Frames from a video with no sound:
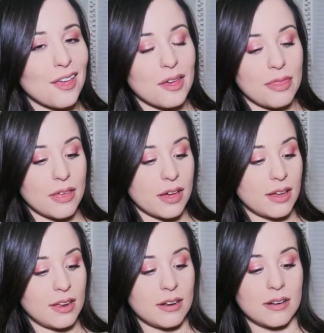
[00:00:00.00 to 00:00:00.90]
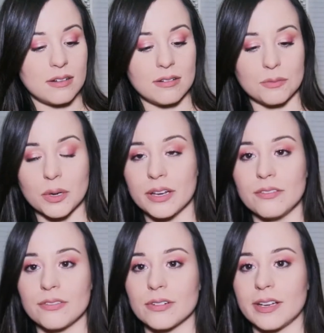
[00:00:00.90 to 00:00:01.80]
And then we're in
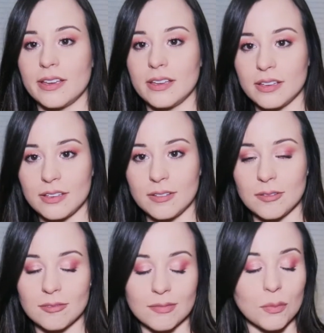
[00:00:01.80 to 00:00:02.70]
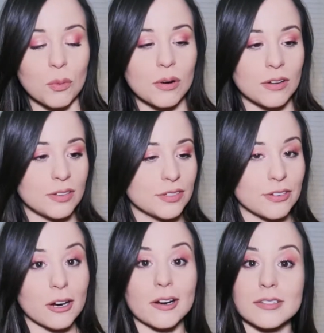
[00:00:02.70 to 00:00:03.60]
for a world of
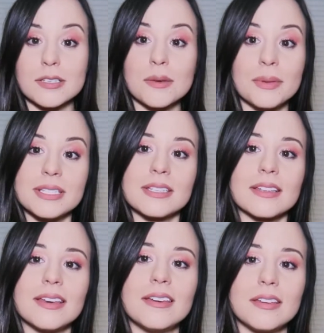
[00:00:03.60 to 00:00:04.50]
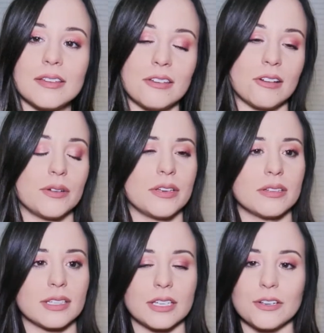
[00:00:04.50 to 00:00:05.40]
hurt, basically.
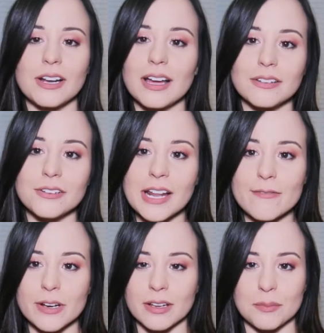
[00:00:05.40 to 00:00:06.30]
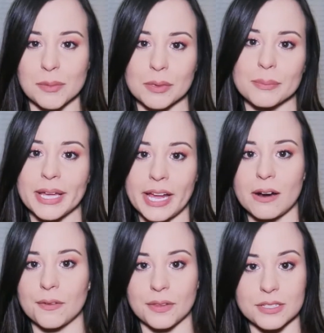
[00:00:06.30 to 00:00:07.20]
You're never gonna be
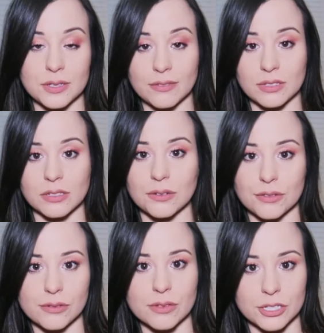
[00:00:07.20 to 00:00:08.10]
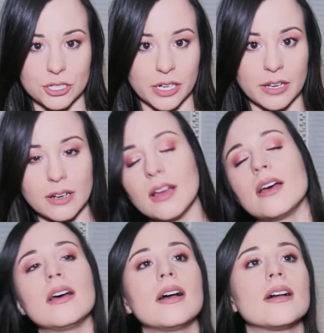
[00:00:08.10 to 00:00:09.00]
prepared unless you have to go through this shit.
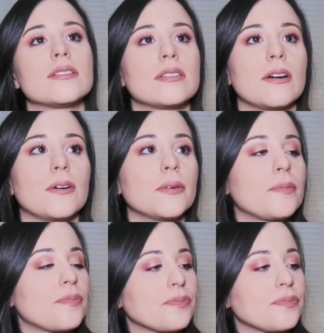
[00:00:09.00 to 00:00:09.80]
So,